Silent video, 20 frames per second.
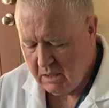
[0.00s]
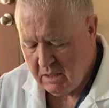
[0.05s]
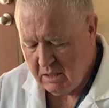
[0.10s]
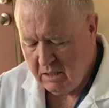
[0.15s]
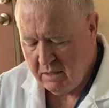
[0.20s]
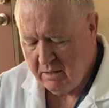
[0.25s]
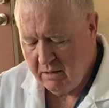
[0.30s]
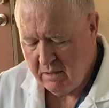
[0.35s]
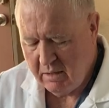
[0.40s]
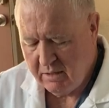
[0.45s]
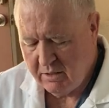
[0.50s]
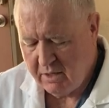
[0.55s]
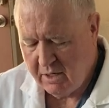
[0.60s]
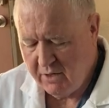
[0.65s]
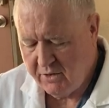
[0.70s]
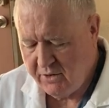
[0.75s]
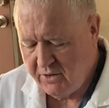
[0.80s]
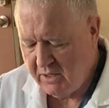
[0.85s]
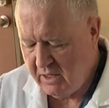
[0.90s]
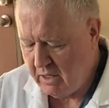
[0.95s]
a
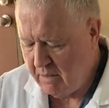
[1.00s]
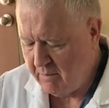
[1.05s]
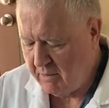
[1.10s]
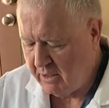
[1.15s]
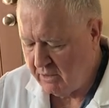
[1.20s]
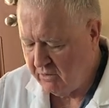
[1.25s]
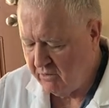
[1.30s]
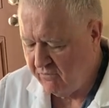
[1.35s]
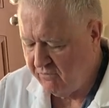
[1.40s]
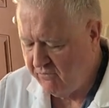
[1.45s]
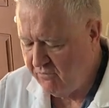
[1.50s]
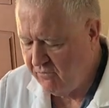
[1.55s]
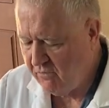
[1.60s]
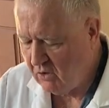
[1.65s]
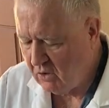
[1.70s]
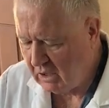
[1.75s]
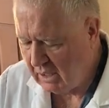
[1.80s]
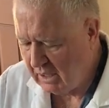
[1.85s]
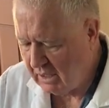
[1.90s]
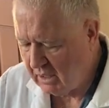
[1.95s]
thumb on the
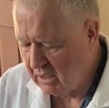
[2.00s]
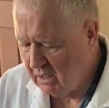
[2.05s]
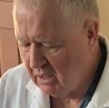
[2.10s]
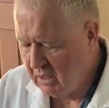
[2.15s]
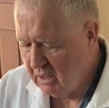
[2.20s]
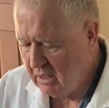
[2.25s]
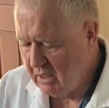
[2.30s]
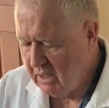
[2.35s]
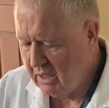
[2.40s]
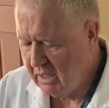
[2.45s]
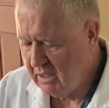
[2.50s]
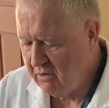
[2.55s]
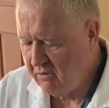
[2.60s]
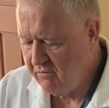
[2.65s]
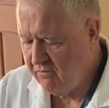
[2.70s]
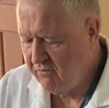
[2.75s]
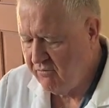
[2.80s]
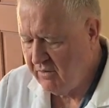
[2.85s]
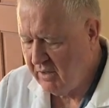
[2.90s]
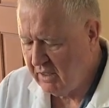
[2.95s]
foot, and
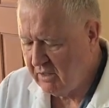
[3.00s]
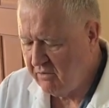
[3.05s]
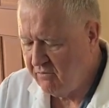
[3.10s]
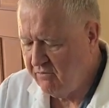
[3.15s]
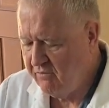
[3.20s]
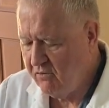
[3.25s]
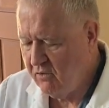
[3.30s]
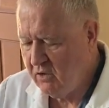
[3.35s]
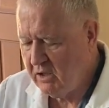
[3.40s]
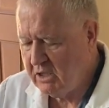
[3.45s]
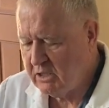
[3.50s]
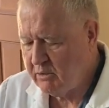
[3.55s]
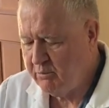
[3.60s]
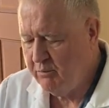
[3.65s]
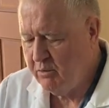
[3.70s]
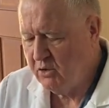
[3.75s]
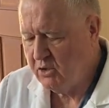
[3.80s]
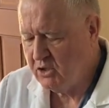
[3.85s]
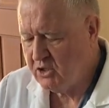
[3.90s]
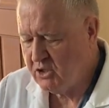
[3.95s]
the foot is
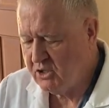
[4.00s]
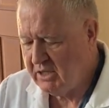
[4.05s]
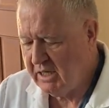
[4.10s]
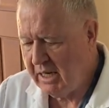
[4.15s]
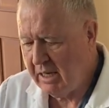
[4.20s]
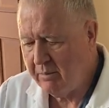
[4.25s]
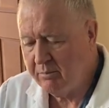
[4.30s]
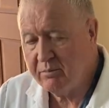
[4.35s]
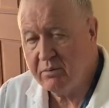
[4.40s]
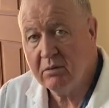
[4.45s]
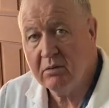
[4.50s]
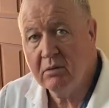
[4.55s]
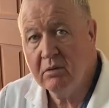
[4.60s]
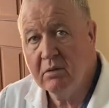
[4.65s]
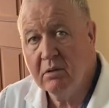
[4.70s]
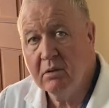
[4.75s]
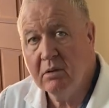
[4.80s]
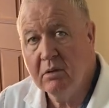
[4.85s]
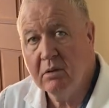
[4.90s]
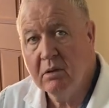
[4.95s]
pushed up.
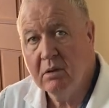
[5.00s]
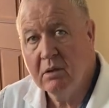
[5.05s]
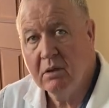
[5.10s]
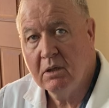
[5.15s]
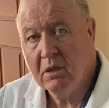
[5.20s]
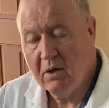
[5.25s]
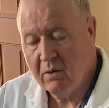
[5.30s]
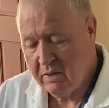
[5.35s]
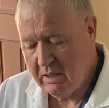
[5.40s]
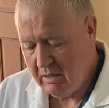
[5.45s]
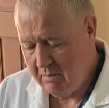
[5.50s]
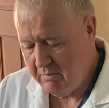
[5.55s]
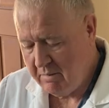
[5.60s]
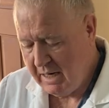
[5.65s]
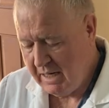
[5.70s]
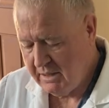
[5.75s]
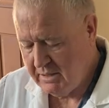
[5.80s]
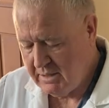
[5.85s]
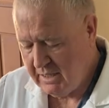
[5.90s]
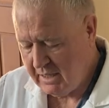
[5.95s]
Okay,
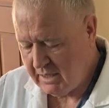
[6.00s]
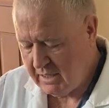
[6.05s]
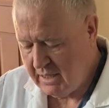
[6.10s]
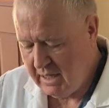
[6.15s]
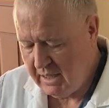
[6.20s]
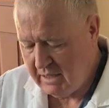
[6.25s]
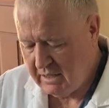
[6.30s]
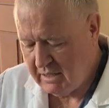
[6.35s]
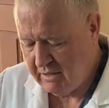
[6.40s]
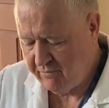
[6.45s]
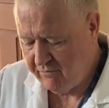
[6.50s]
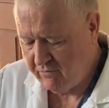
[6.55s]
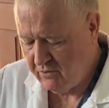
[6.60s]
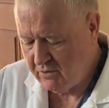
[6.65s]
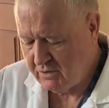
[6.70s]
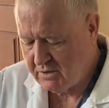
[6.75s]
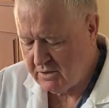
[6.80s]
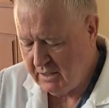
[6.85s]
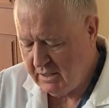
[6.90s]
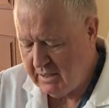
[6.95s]
my technique
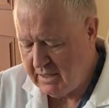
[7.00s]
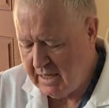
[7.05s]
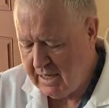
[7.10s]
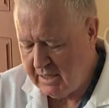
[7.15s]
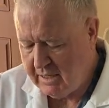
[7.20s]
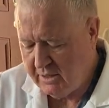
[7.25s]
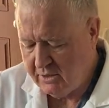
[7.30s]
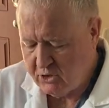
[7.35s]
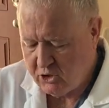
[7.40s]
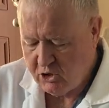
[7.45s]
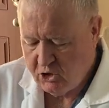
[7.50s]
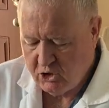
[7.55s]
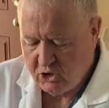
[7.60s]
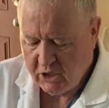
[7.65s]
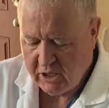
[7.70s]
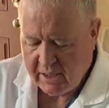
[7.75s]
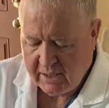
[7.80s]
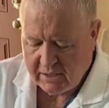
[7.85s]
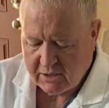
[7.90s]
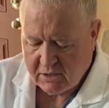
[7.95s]
differs in that it's
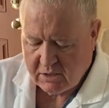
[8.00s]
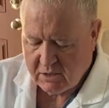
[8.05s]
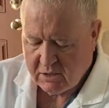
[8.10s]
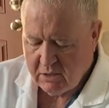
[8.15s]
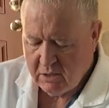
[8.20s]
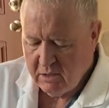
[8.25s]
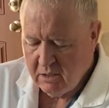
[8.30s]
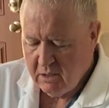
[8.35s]
just